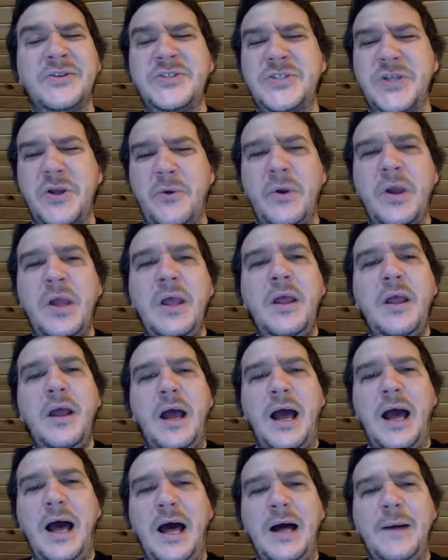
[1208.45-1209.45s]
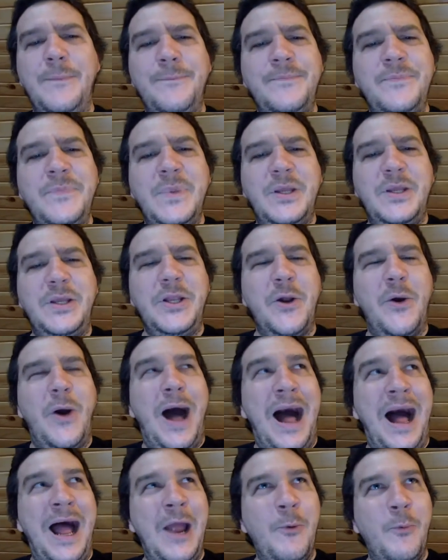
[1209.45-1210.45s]
So,
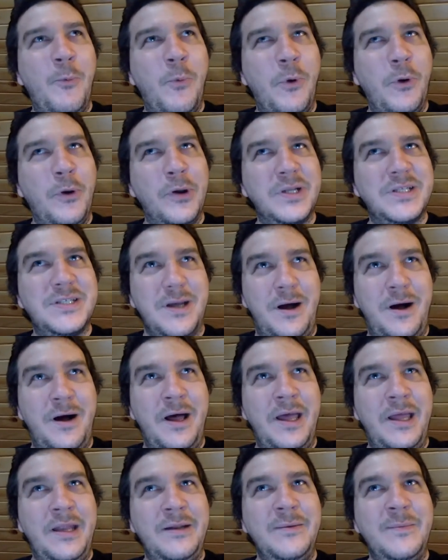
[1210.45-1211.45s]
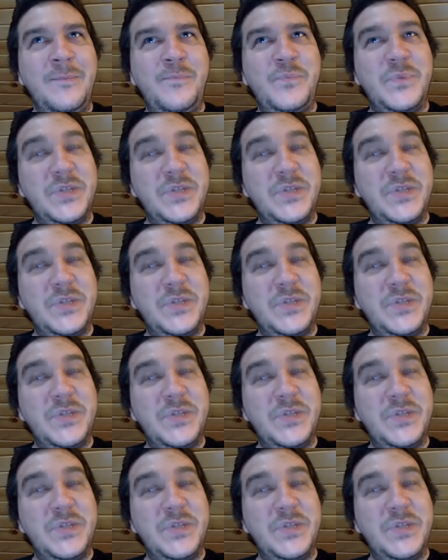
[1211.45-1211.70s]
I worked on